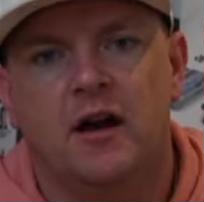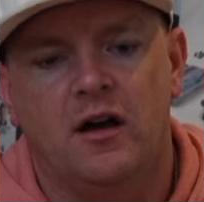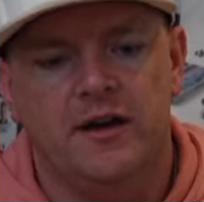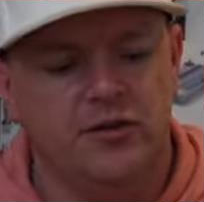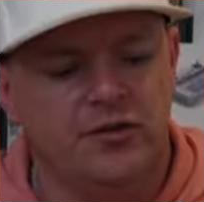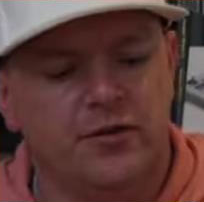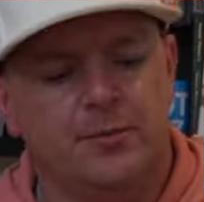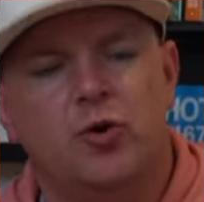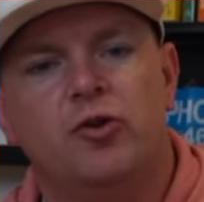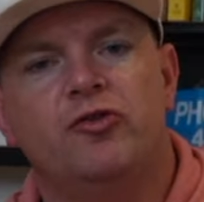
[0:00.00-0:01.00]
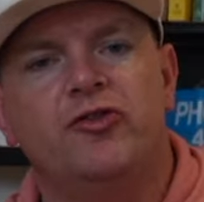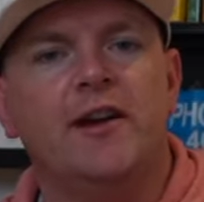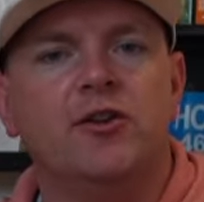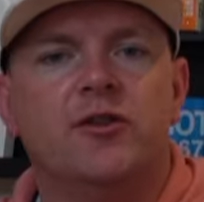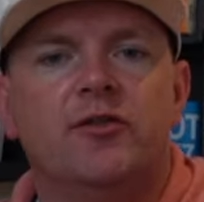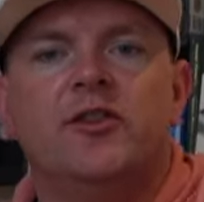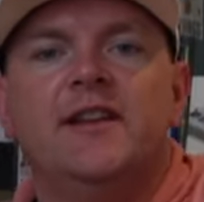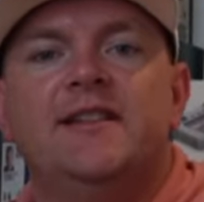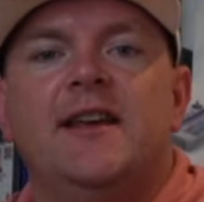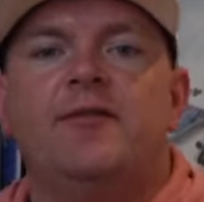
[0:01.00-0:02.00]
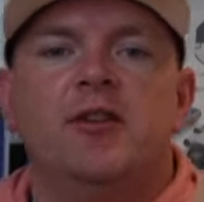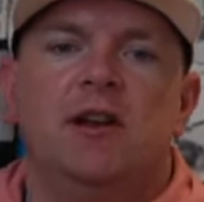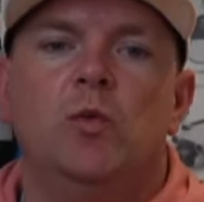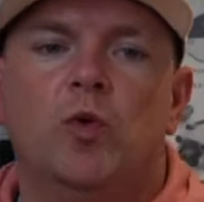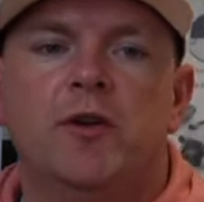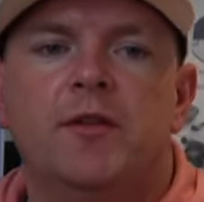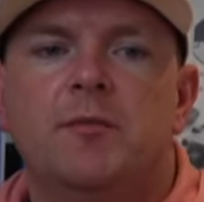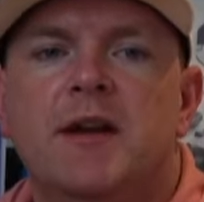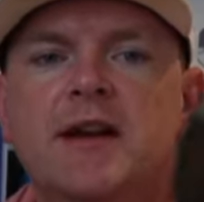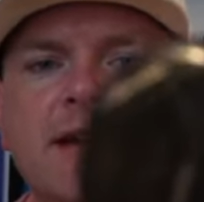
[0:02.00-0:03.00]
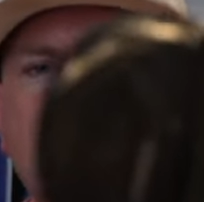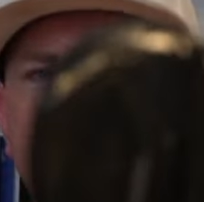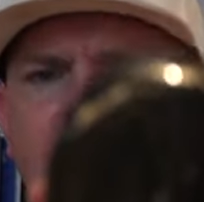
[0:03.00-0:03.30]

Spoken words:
hiding under the Portrush head cover is definitely one of them. It's